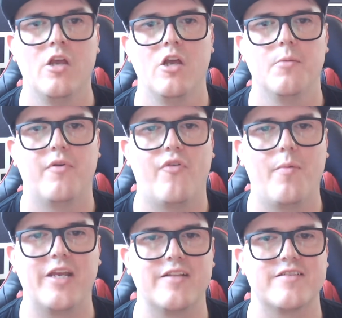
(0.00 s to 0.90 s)
Before
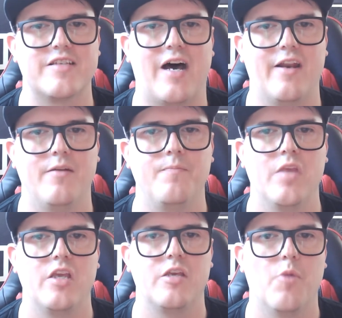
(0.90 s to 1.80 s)
we get started,
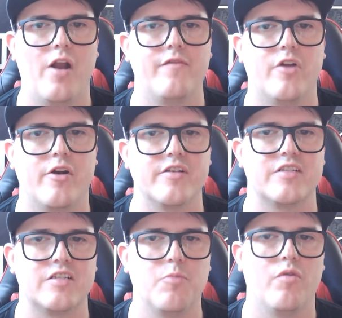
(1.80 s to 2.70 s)
you might have noticed a
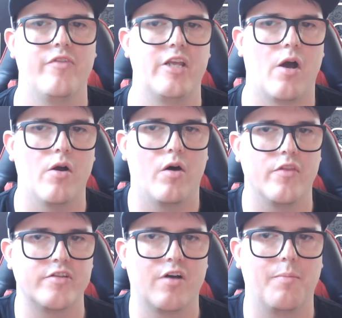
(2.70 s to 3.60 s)
small video on the
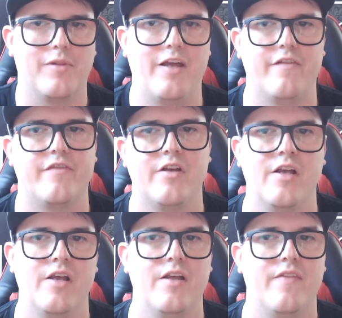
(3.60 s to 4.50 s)
top left.
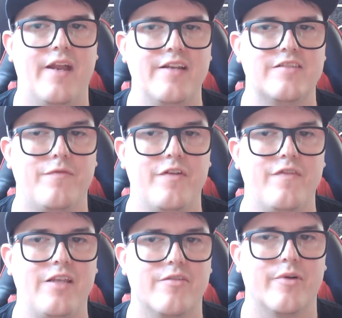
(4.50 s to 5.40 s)
That is
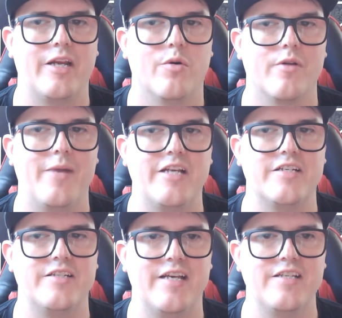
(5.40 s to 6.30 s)
53
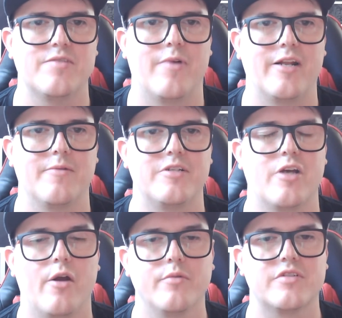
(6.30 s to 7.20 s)
automation tests running with
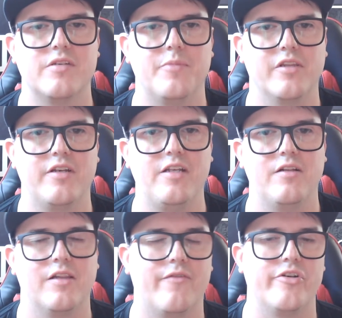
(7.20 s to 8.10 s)
total stability,
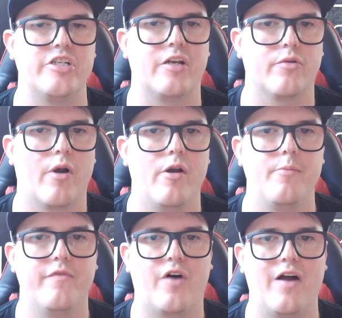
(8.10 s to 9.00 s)
leveraging Chrome,
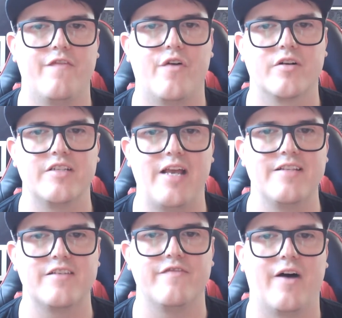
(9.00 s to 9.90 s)
Firefox, and
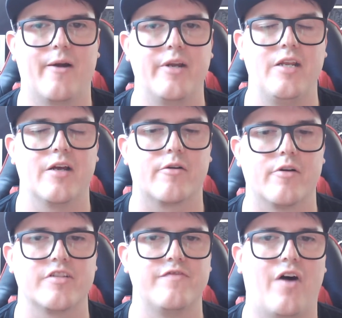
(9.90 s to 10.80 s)
Safari
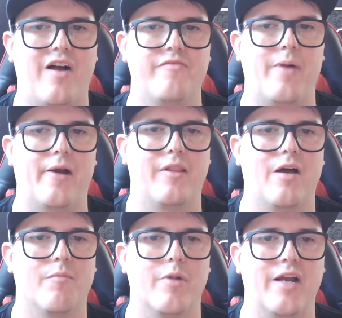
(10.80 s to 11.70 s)
across 5
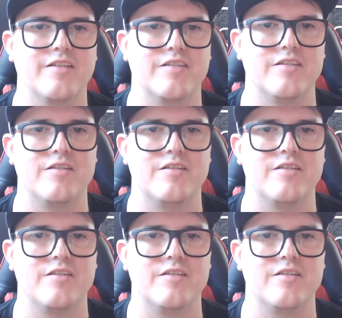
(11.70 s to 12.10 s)
parallel browsers.